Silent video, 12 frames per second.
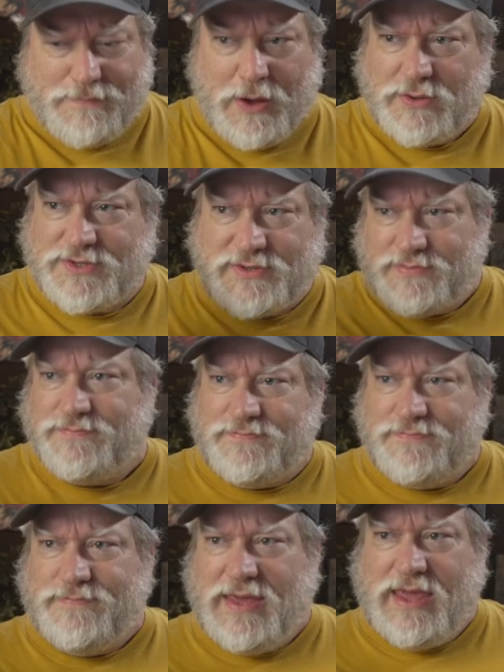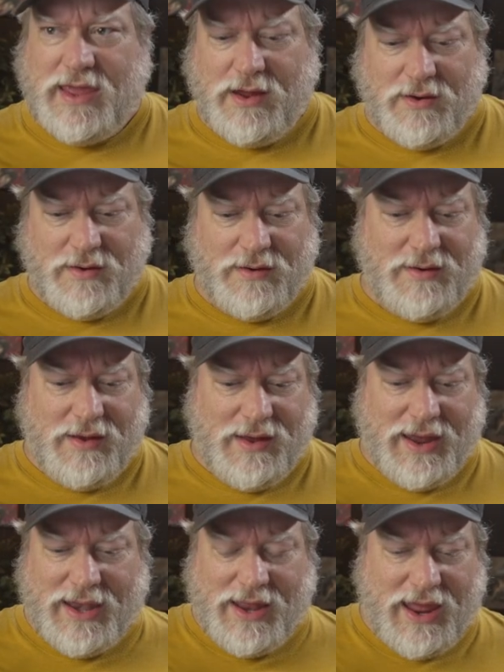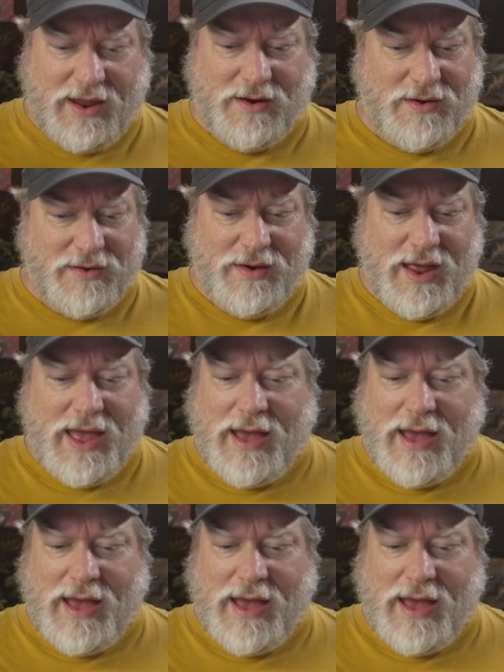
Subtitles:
post here and here.